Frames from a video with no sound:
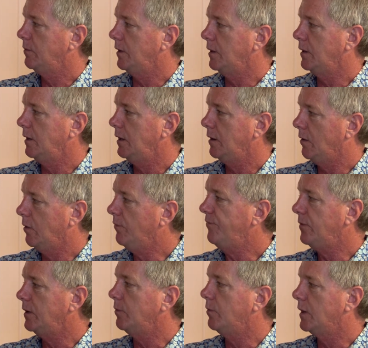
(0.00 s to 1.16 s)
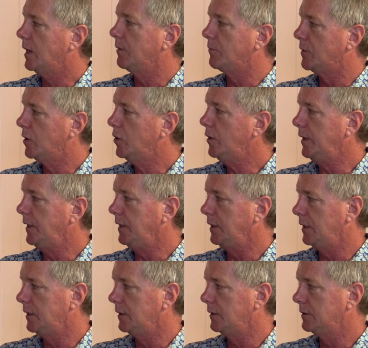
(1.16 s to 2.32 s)
And hopefully what I'm learning
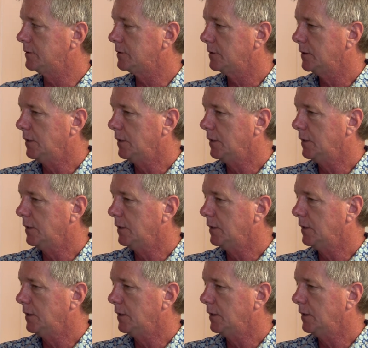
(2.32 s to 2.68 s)
is